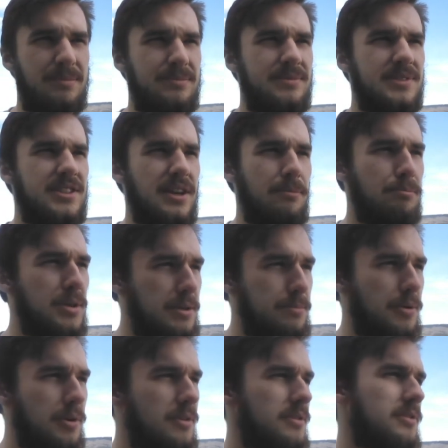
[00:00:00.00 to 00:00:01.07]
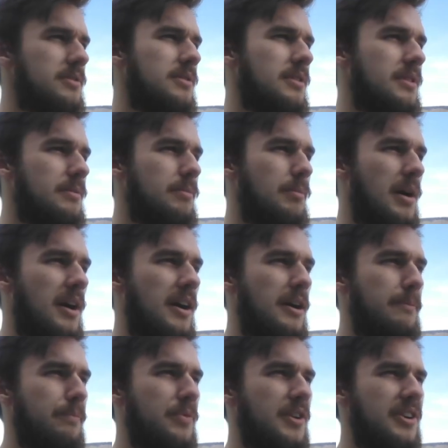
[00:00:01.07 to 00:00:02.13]
Some people,
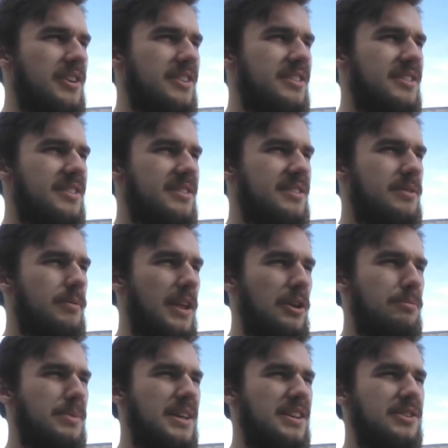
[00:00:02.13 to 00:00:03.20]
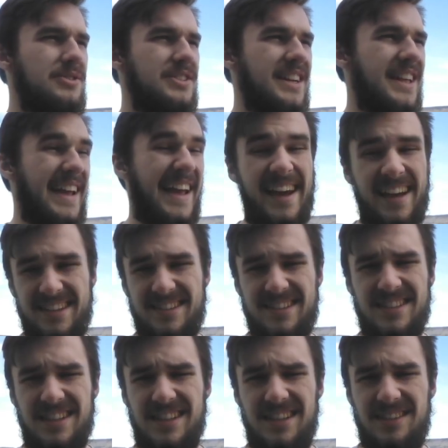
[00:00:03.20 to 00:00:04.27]
they'd be using like
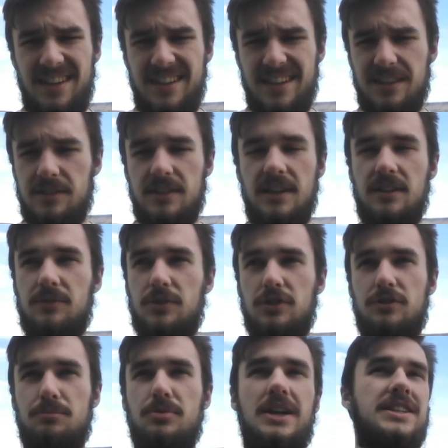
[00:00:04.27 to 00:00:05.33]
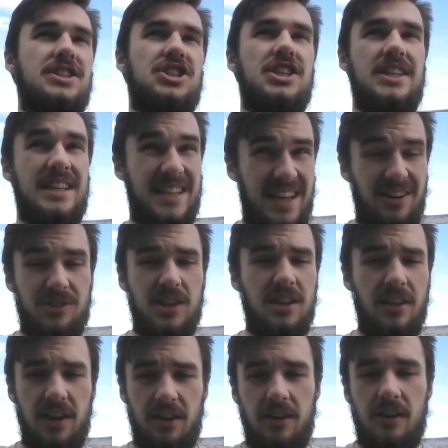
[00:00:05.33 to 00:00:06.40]
SC, I think stands for Spreadsheet
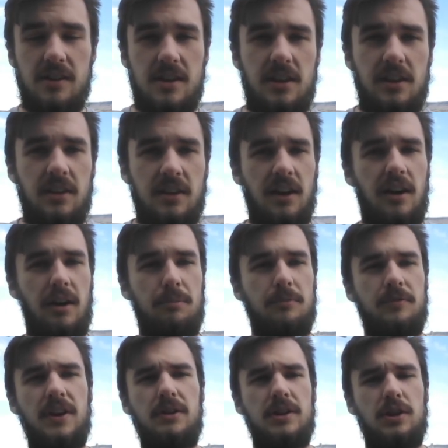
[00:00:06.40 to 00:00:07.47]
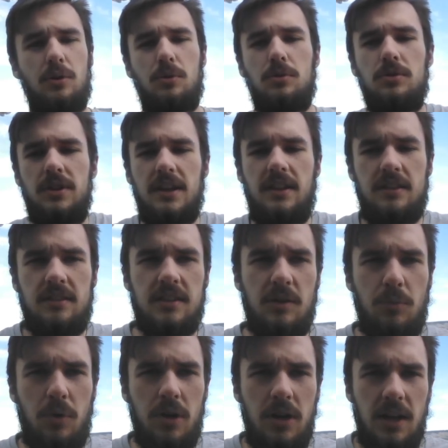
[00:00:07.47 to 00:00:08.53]
Calculator. Very old, and then
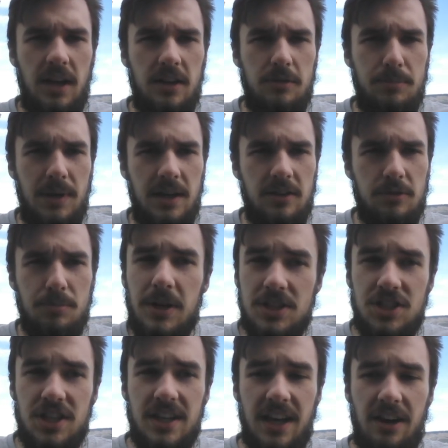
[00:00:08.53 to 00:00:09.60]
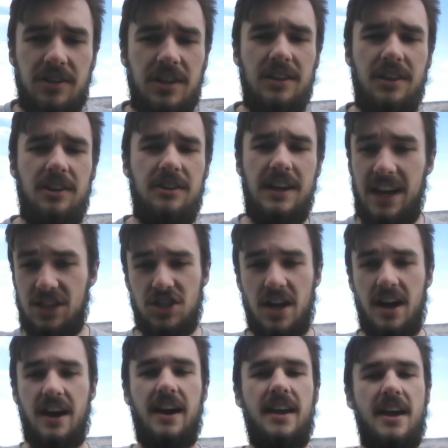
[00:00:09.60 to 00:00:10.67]
someone has made Spreadsheet
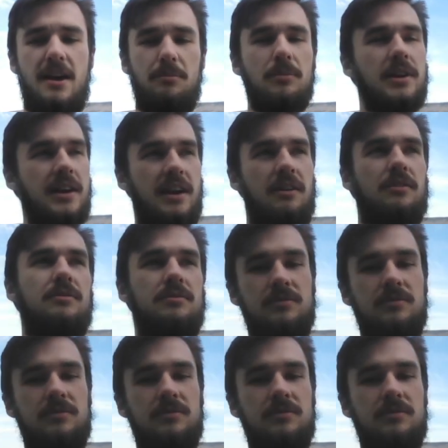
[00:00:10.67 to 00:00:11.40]
Calculator-IM, kind of,